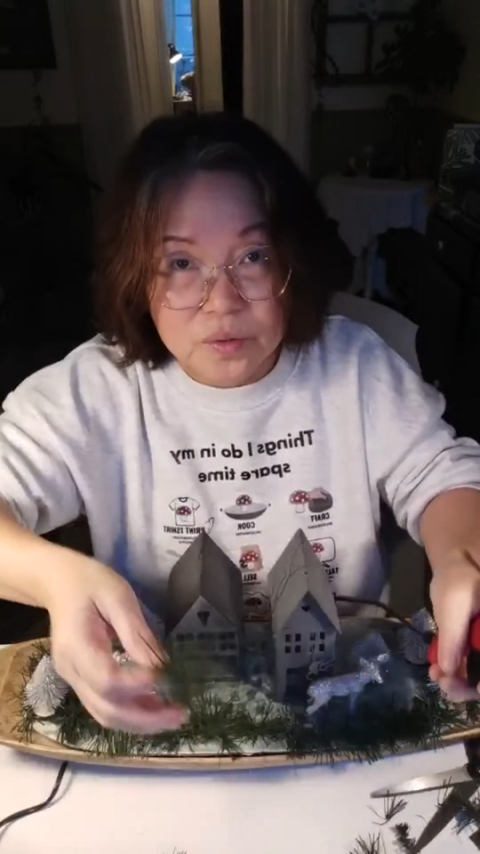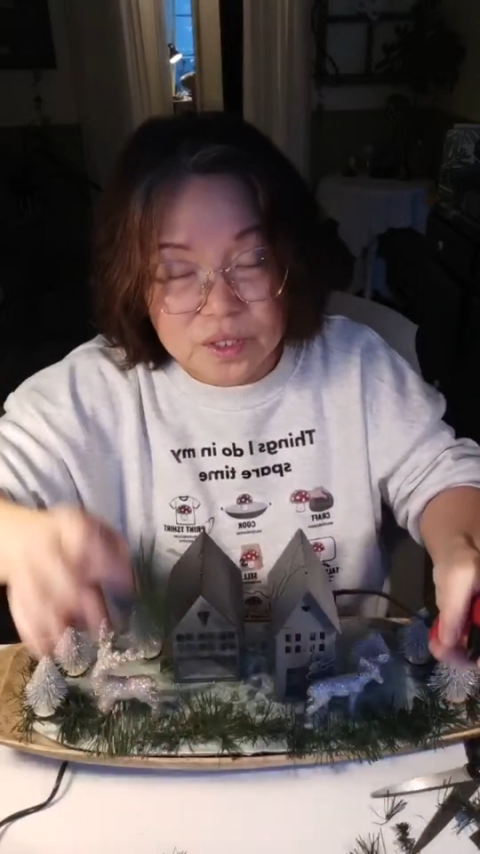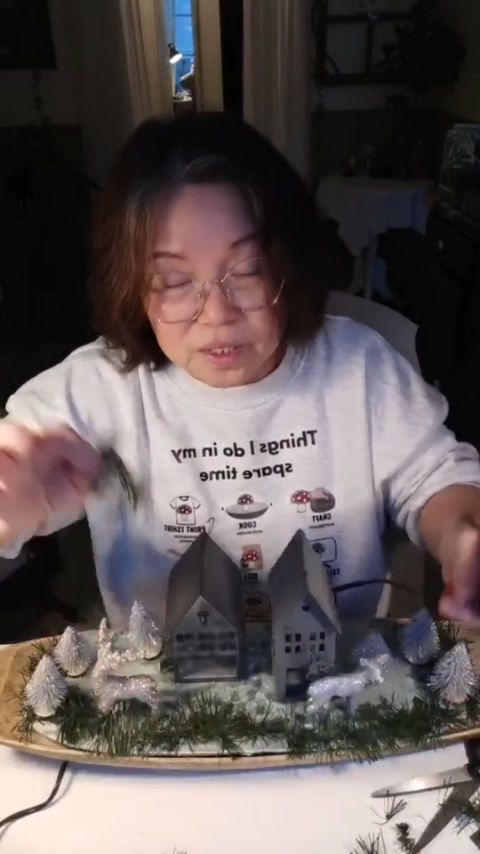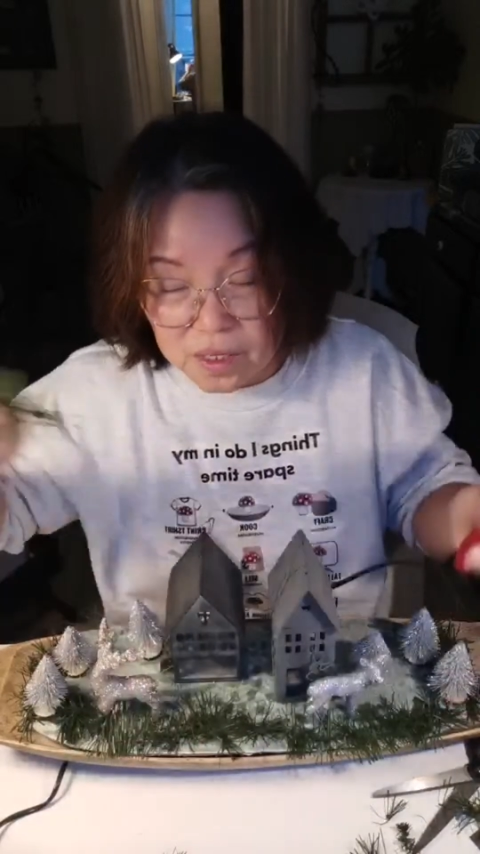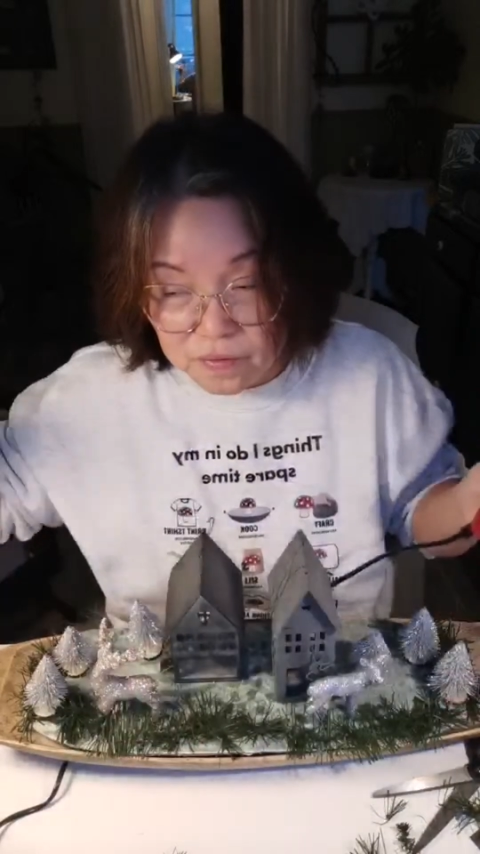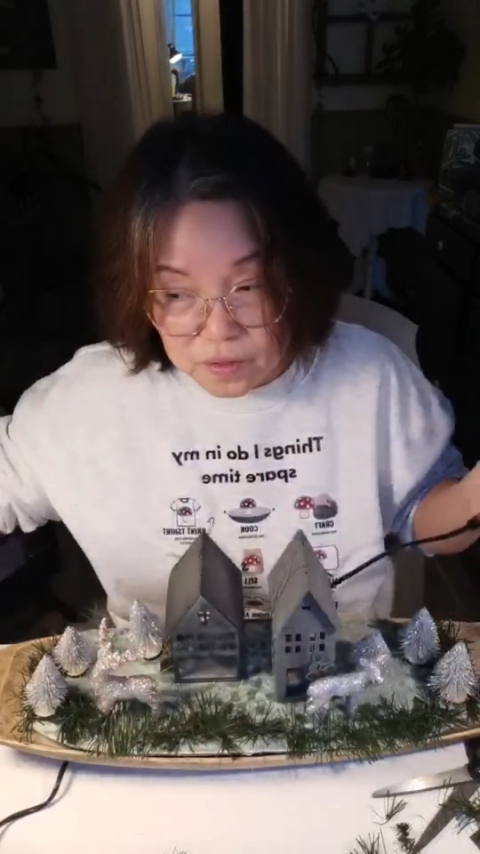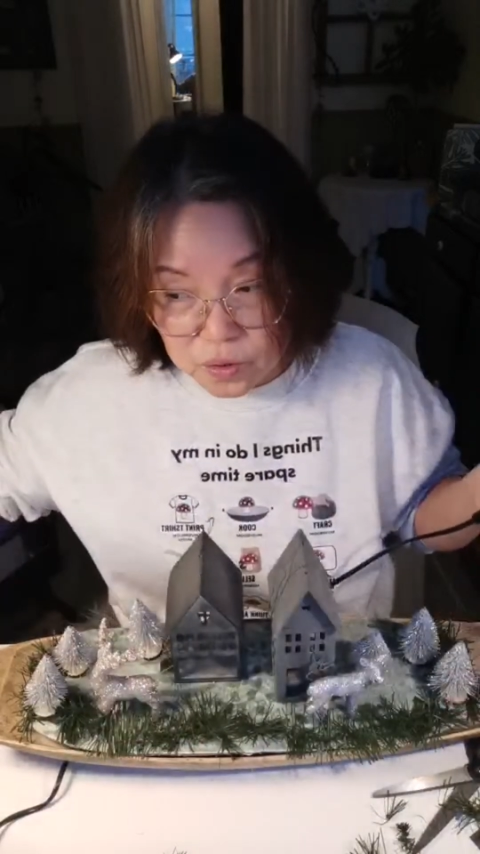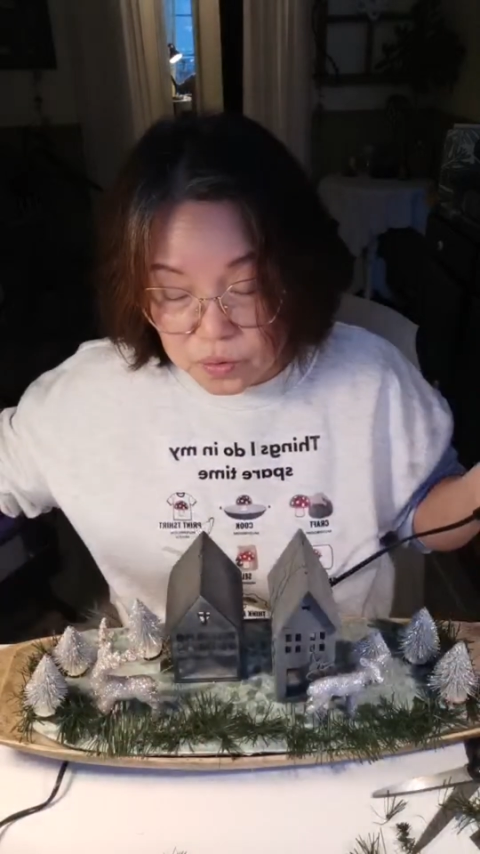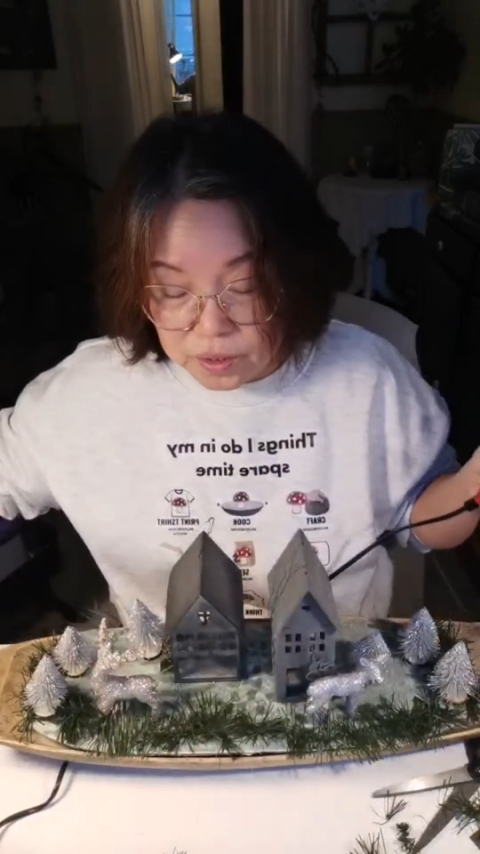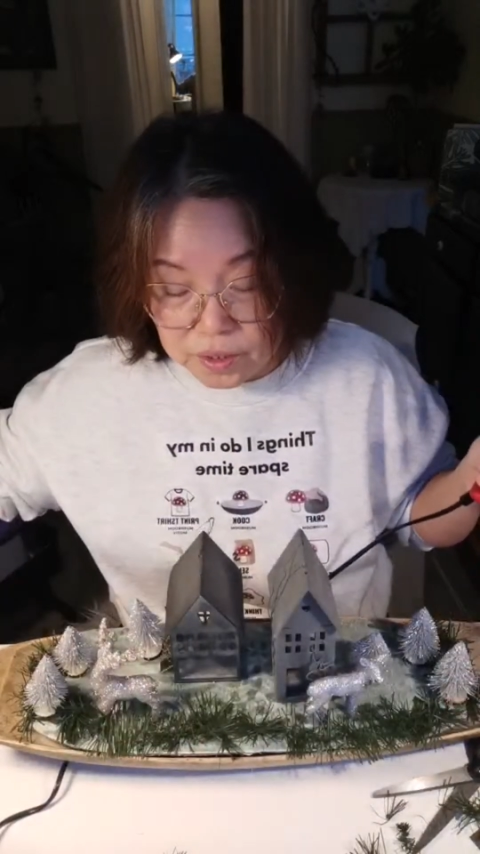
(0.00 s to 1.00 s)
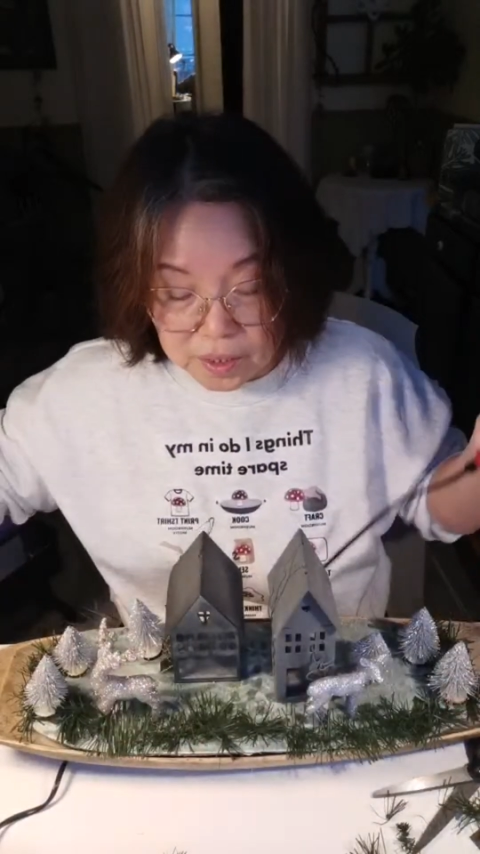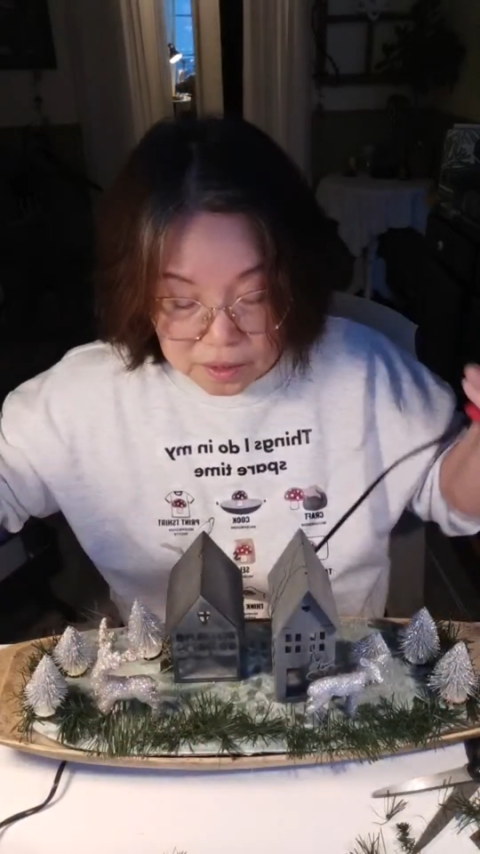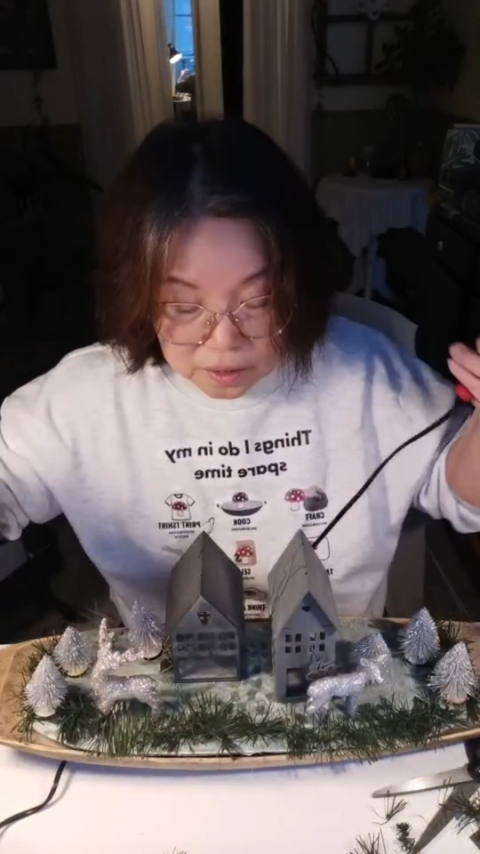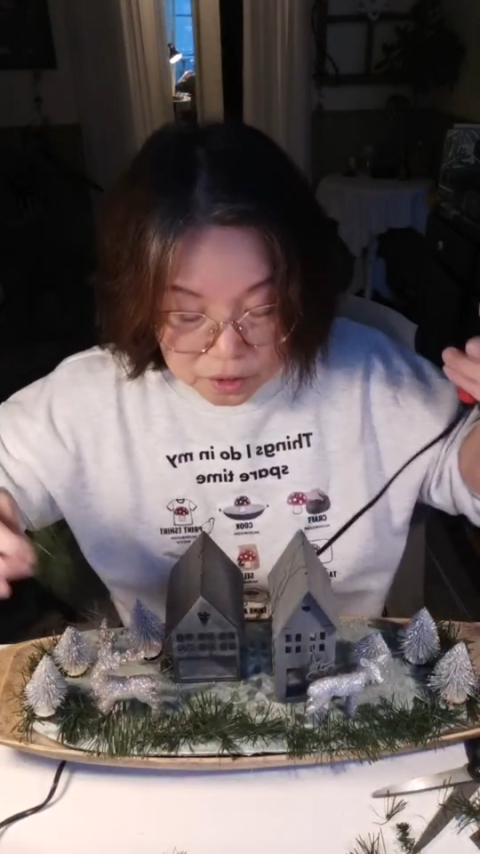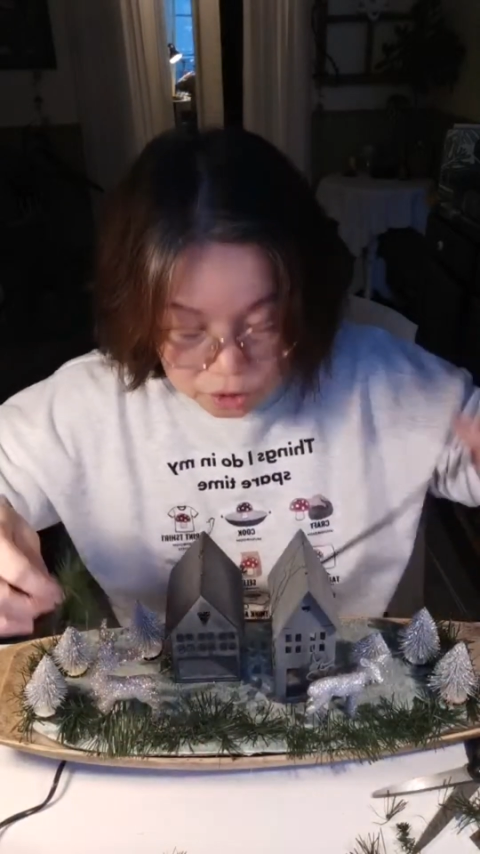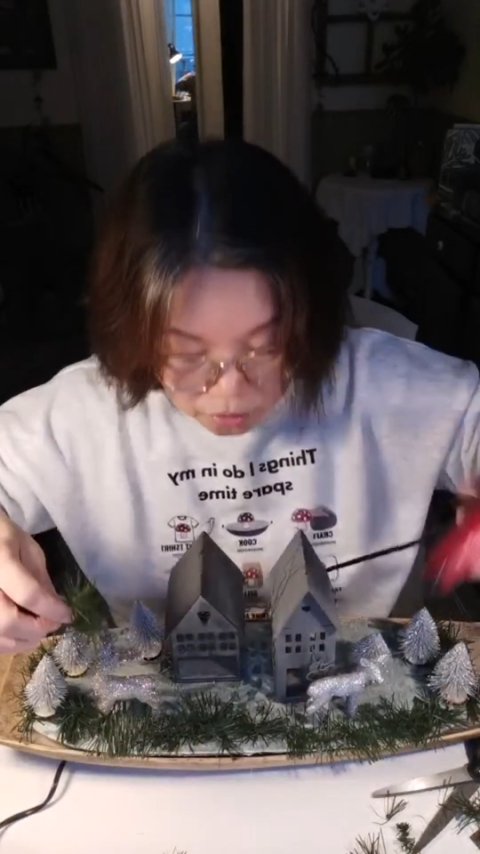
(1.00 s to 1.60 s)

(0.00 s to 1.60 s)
just even though it's just a short